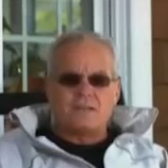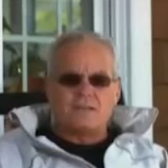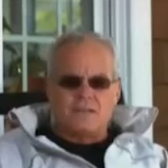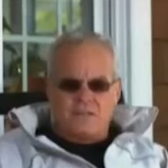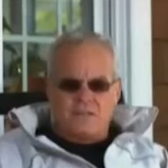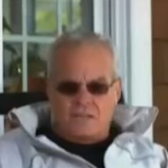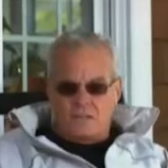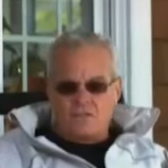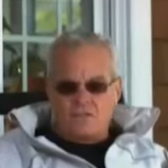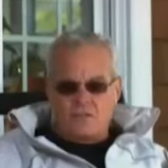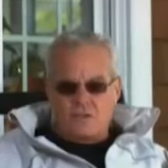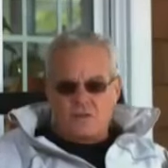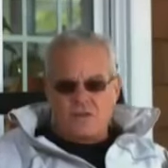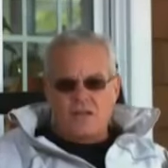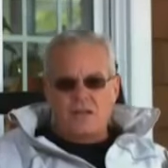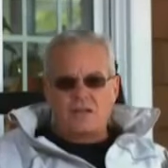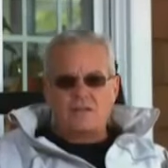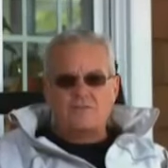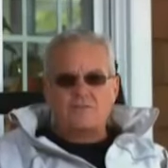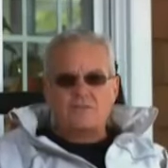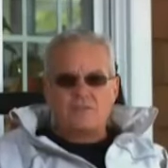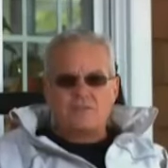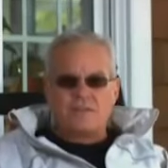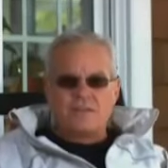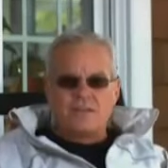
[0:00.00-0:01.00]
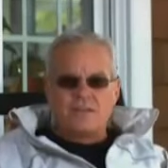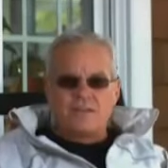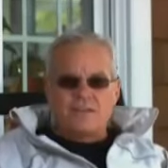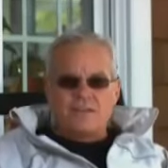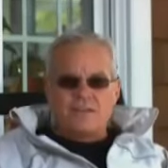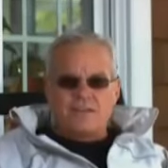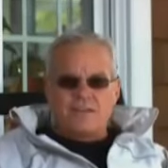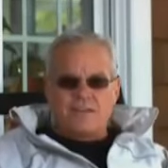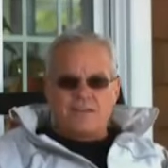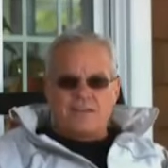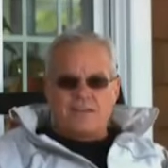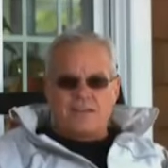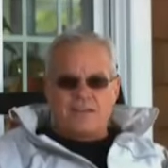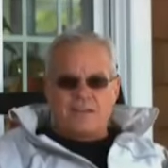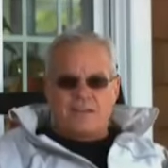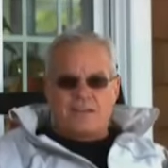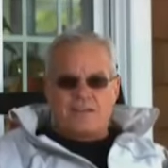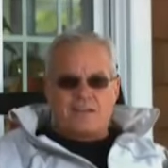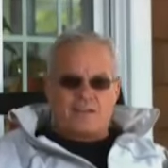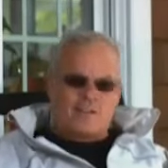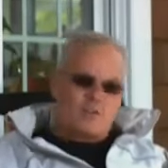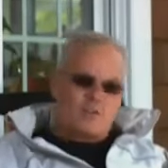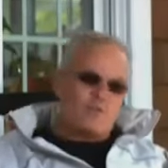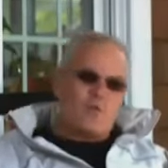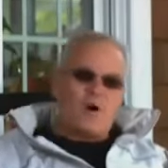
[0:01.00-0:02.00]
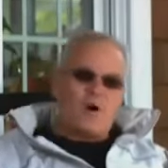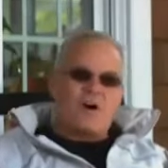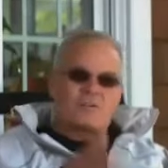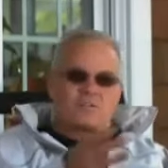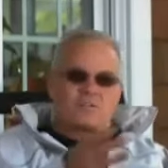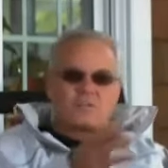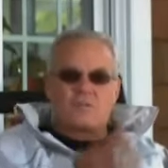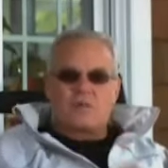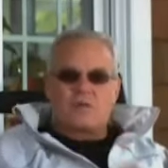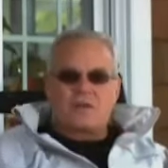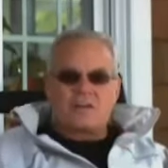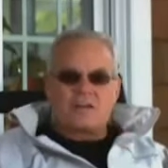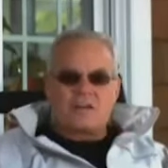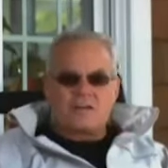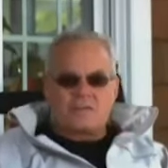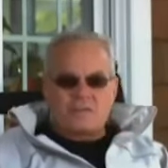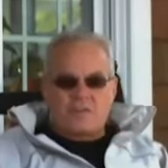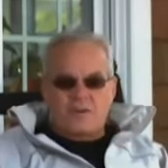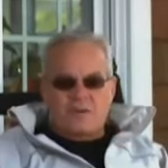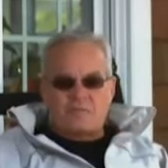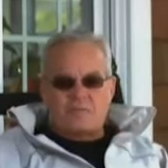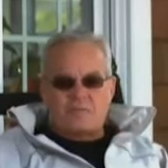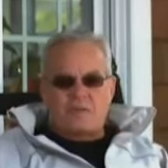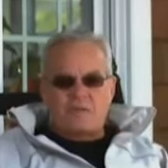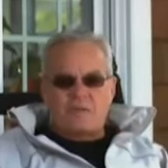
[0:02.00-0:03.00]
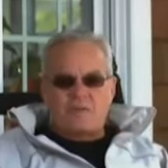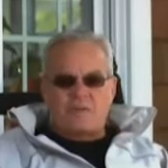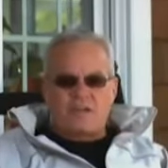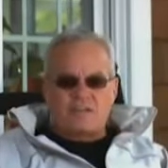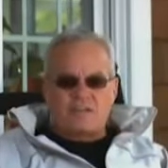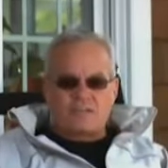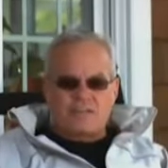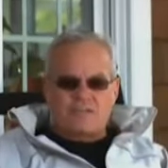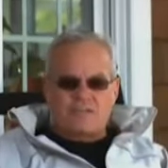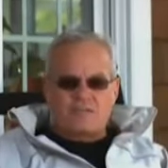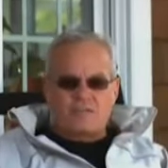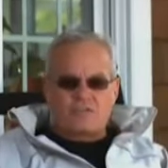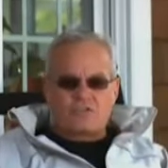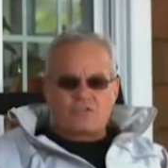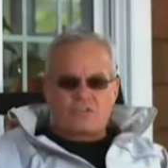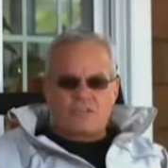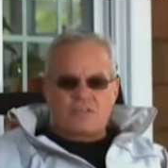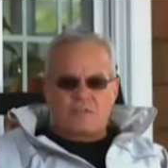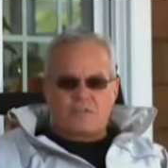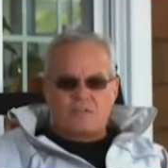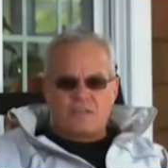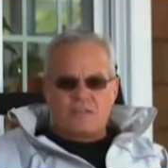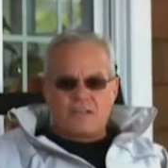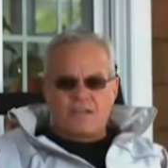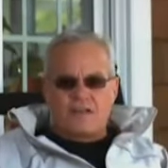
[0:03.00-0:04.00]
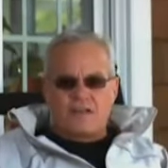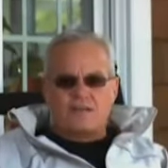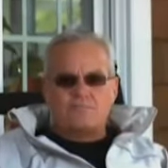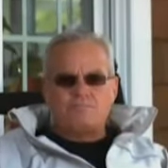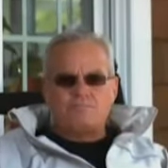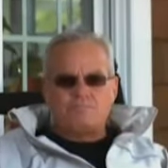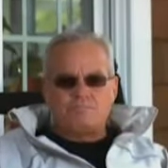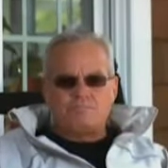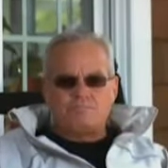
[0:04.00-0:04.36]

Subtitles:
in your life." And he walked away. I thought maybe I'd never see him again.